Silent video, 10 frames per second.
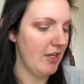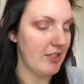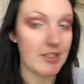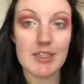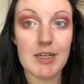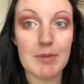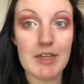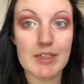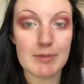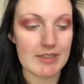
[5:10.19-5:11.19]
Doesn't need to be
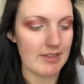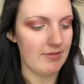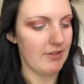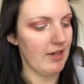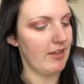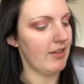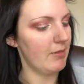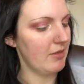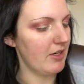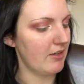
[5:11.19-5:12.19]
expensive. Okay, then
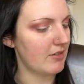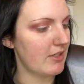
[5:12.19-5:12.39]
I'm going to use